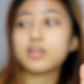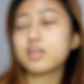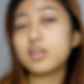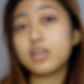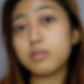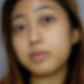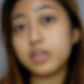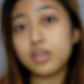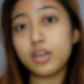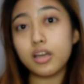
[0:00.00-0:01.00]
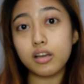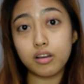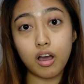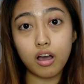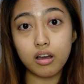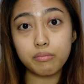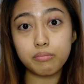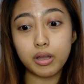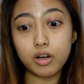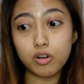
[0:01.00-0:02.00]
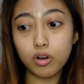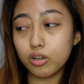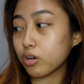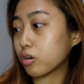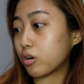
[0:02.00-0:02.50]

Ganyan yung magiging hair color